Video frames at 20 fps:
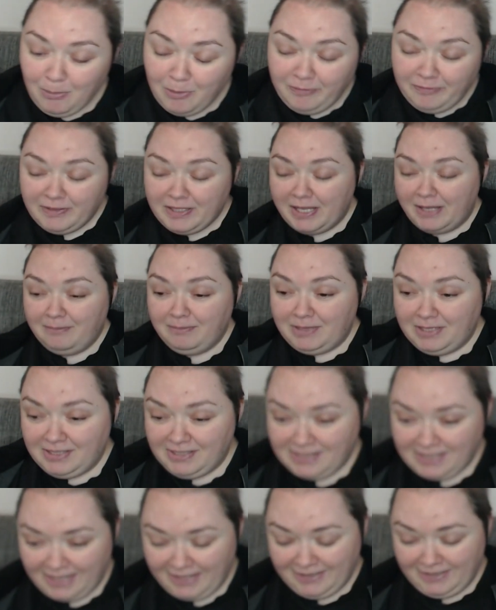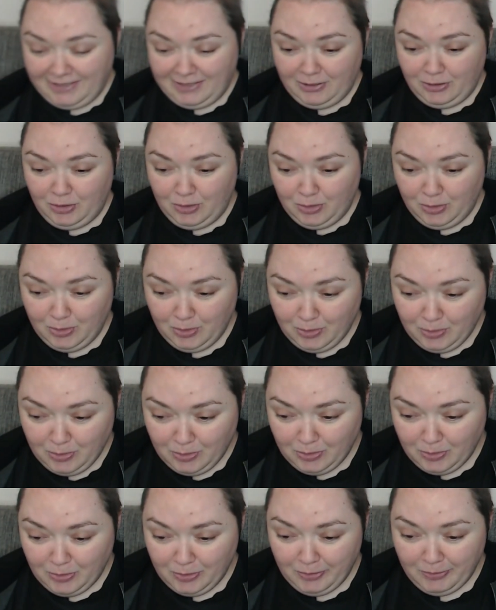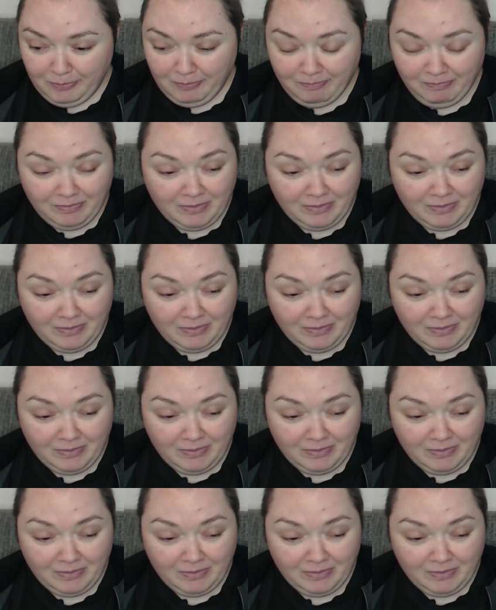of them decided to